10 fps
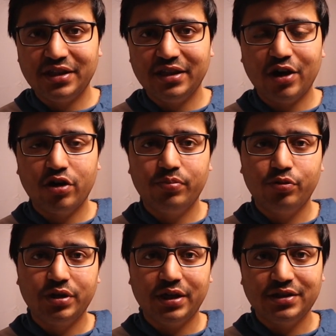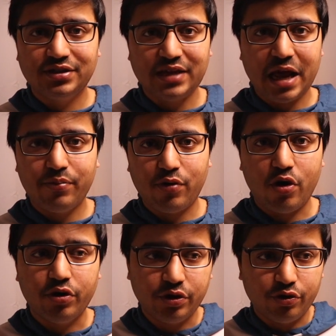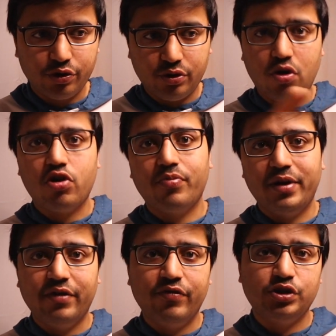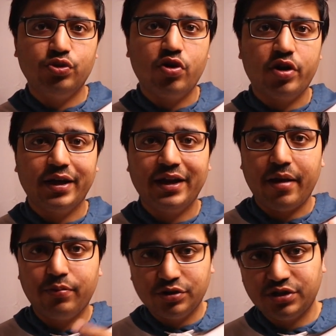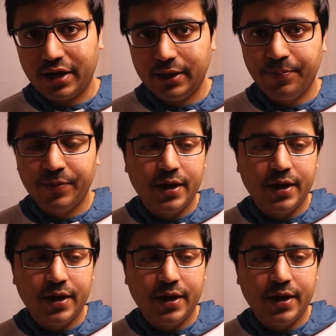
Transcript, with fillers: and they're gonna put a stamp on your document which you're gonna get apostille.